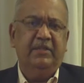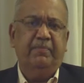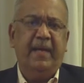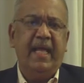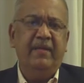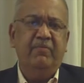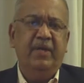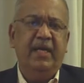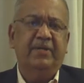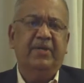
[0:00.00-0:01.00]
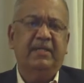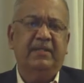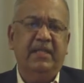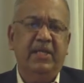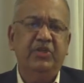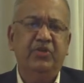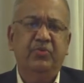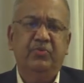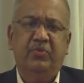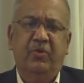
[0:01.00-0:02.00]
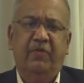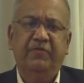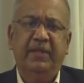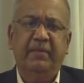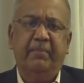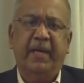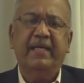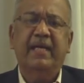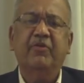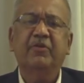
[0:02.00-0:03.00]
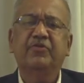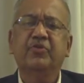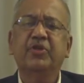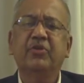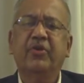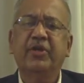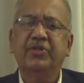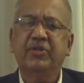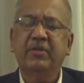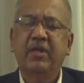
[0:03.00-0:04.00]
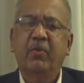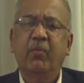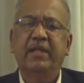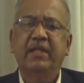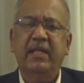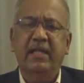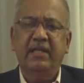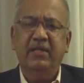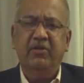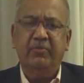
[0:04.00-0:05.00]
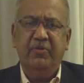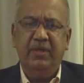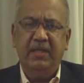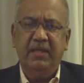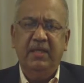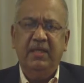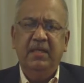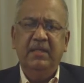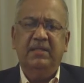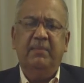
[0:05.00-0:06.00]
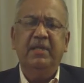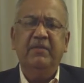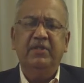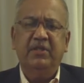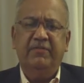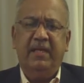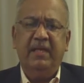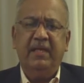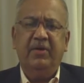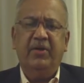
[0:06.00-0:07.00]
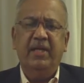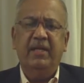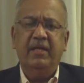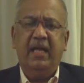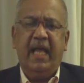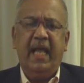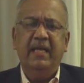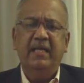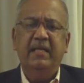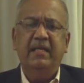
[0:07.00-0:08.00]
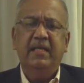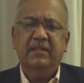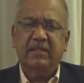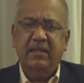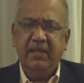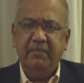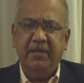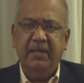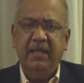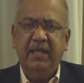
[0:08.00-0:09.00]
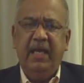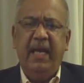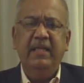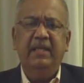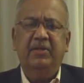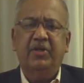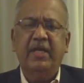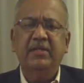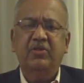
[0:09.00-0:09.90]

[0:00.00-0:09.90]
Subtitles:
plan will address the issue of the breakdown of social cohesion within the Indian community, something which is very real and discernible in the trends